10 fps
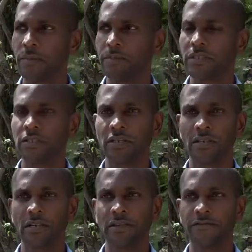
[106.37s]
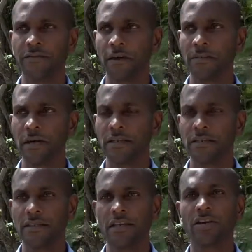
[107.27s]
particularly from an
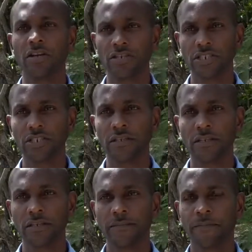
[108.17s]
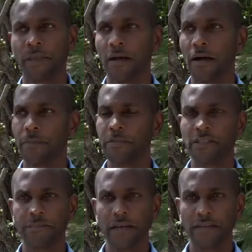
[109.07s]
ecological uh,
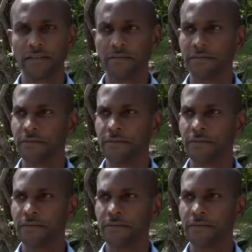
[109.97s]
perspective,